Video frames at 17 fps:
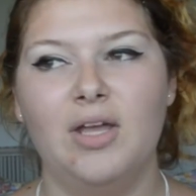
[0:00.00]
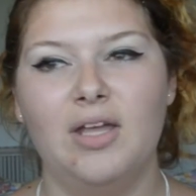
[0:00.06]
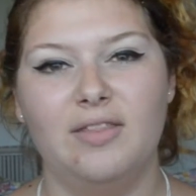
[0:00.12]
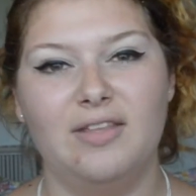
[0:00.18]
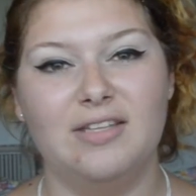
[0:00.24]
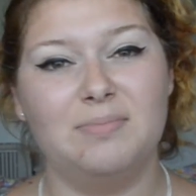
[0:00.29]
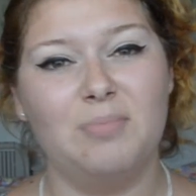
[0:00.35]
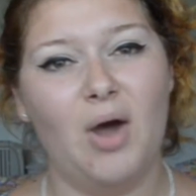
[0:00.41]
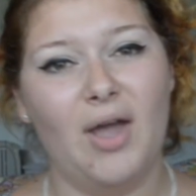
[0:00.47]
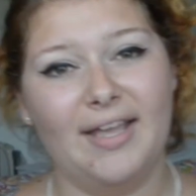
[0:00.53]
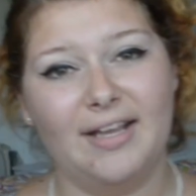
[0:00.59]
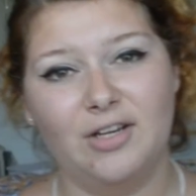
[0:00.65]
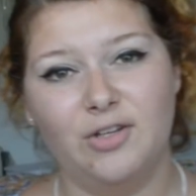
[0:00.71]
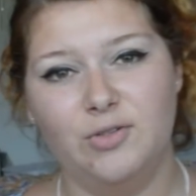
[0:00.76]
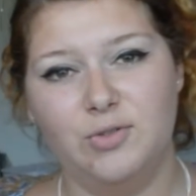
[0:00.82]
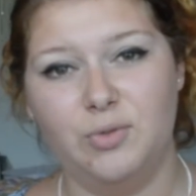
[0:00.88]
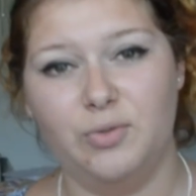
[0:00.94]
This might
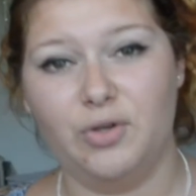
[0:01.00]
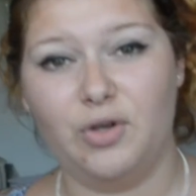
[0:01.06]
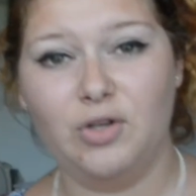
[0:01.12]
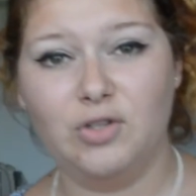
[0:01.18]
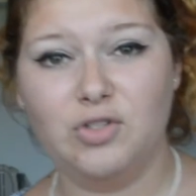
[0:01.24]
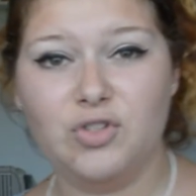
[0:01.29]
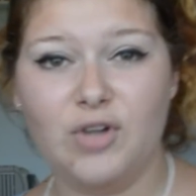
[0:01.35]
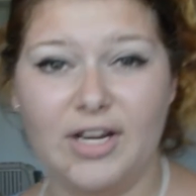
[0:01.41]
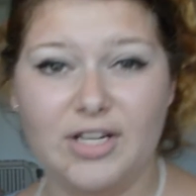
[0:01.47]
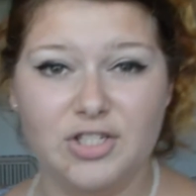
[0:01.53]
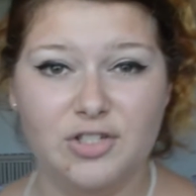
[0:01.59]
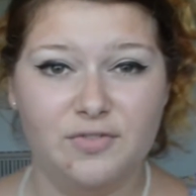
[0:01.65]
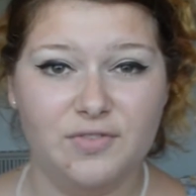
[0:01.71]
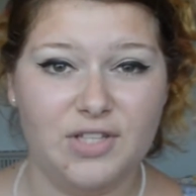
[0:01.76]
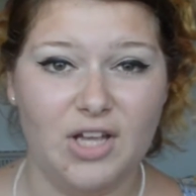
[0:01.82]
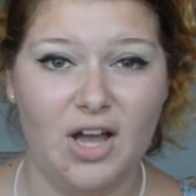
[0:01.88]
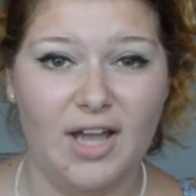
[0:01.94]
include all the contracts
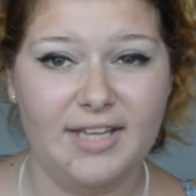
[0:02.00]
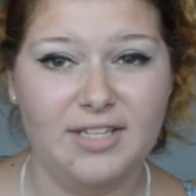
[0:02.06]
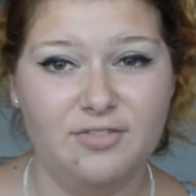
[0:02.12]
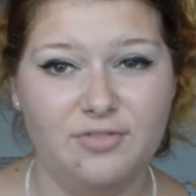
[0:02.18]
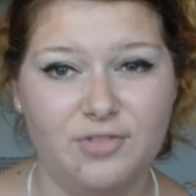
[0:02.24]
you've signed.